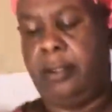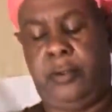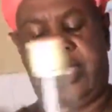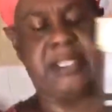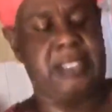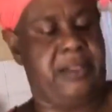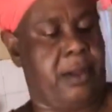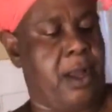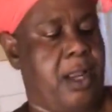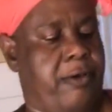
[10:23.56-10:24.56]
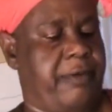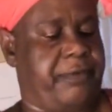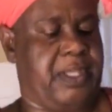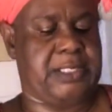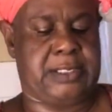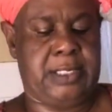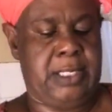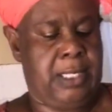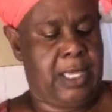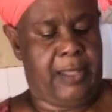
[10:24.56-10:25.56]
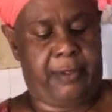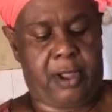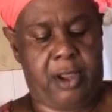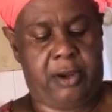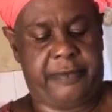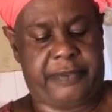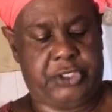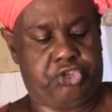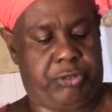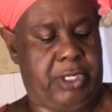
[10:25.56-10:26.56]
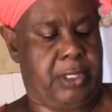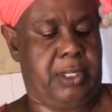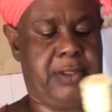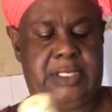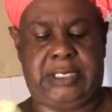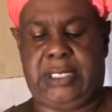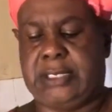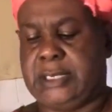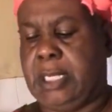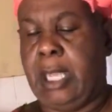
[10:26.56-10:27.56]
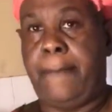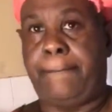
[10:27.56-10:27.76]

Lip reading: you can see the color of this and the color of the drink. This is